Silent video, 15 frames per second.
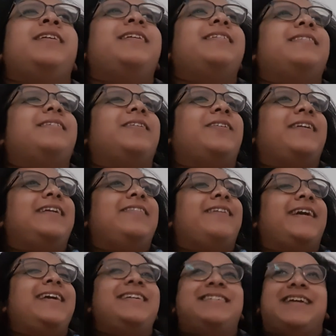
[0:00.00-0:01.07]
So
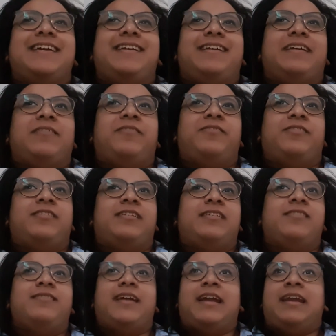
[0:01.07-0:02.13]
anyway, take care of
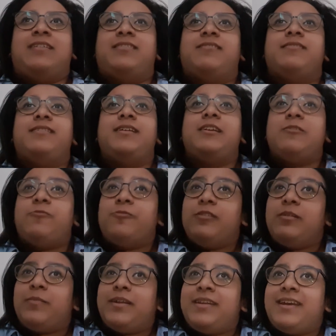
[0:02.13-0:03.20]
yourselves, and I shall see you all
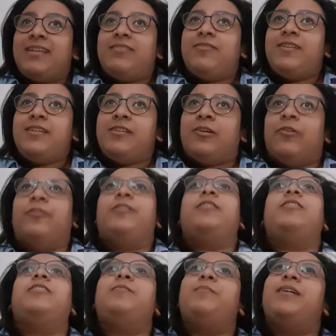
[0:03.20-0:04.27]
in my next video.
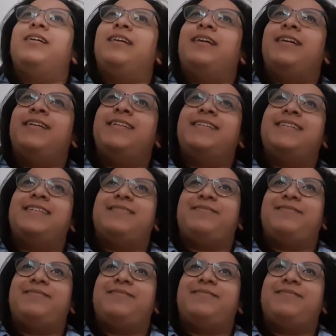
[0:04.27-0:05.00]
Goodbye, guys.